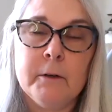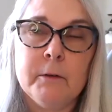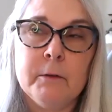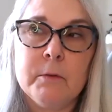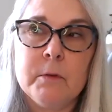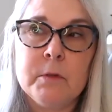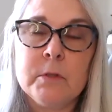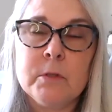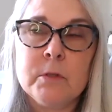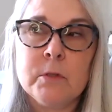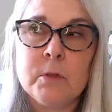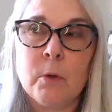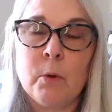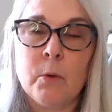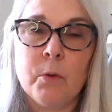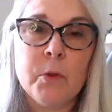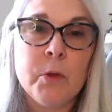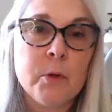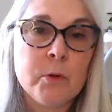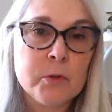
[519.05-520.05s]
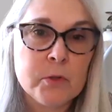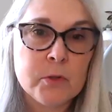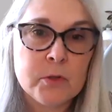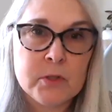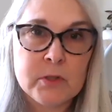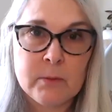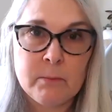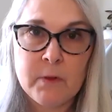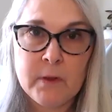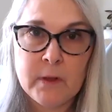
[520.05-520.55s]
So those are
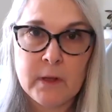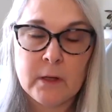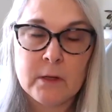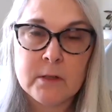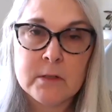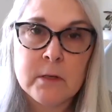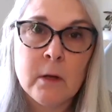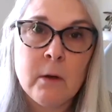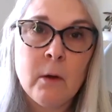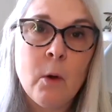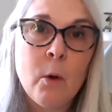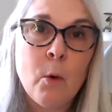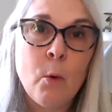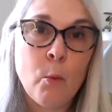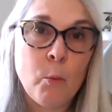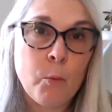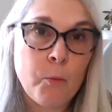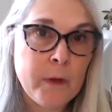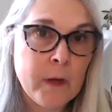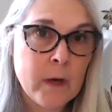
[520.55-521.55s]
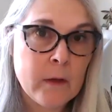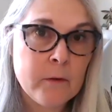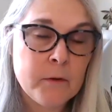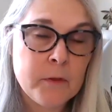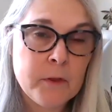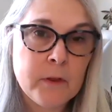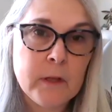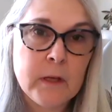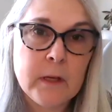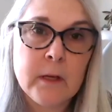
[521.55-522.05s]
some things. The other
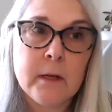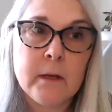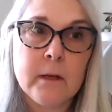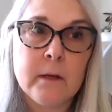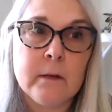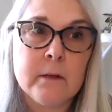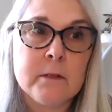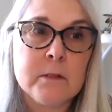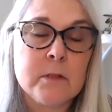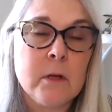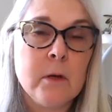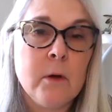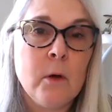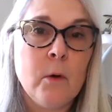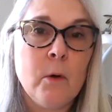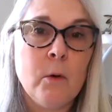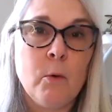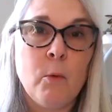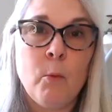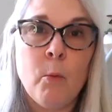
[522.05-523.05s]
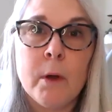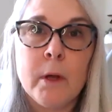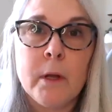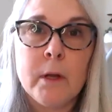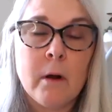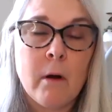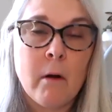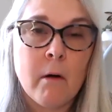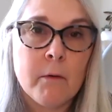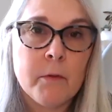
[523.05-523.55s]
thing is, what
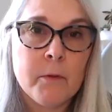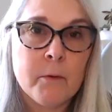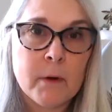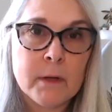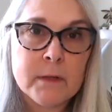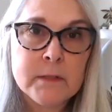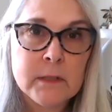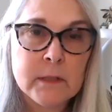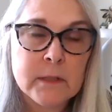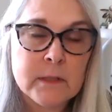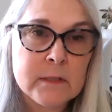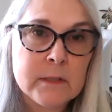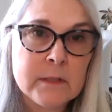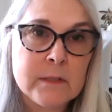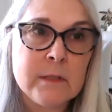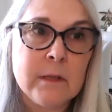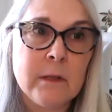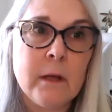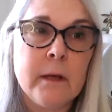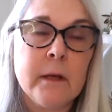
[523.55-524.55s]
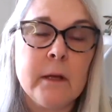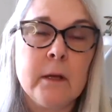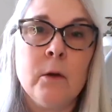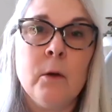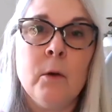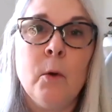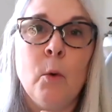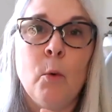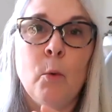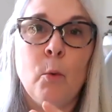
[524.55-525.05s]
are the residences like?
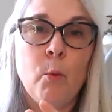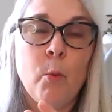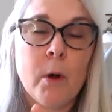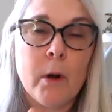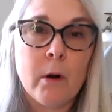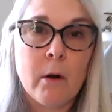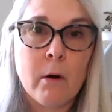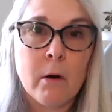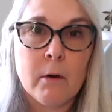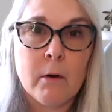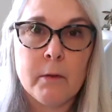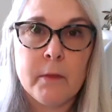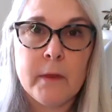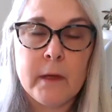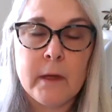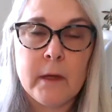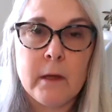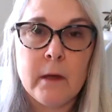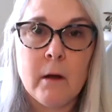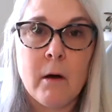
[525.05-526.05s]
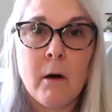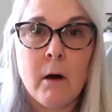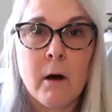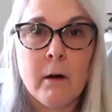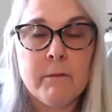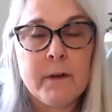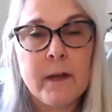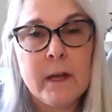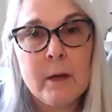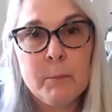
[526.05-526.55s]
What are the
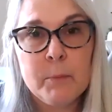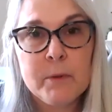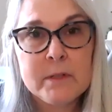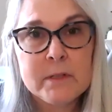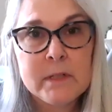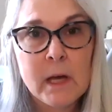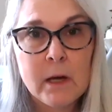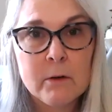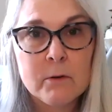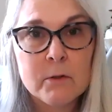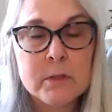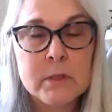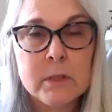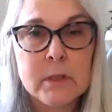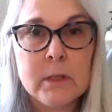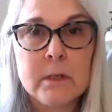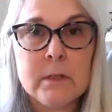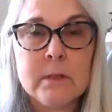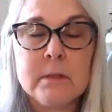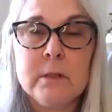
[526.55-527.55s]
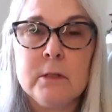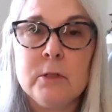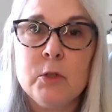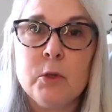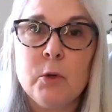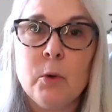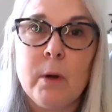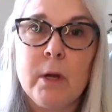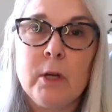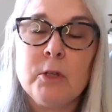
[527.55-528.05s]
off-campus housing
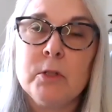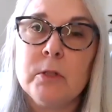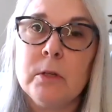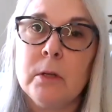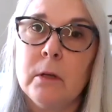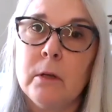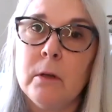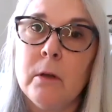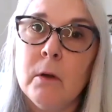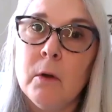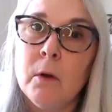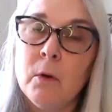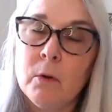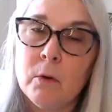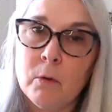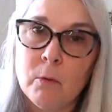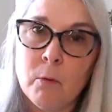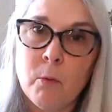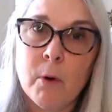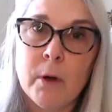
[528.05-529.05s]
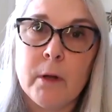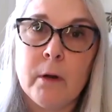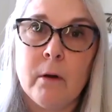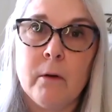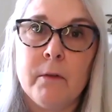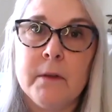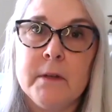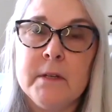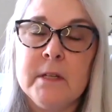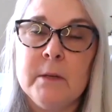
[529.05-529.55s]
situation? What are
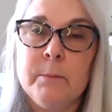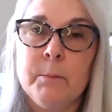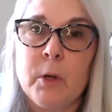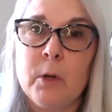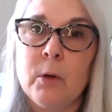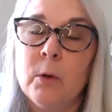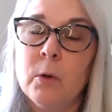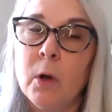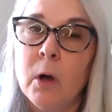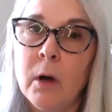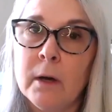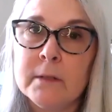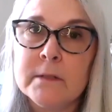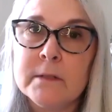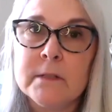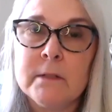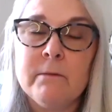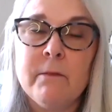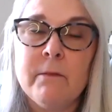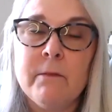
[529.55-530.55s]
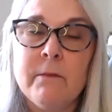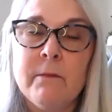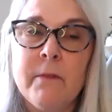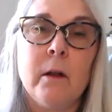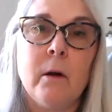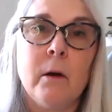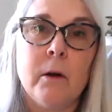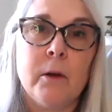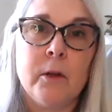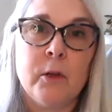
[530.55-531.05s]
the typical costs of that?
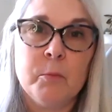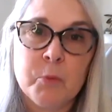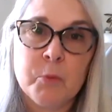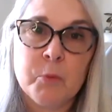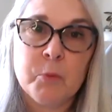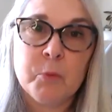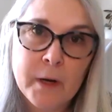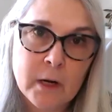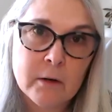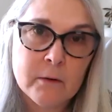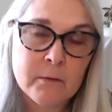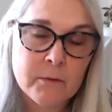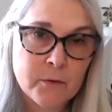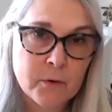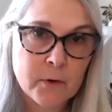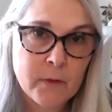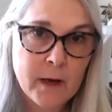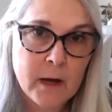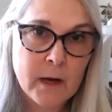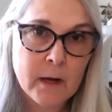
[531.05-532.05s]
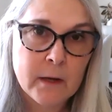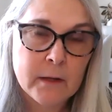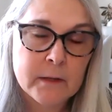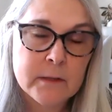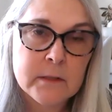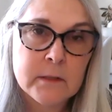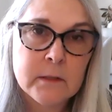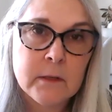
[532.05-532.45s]
Are you prepared for that?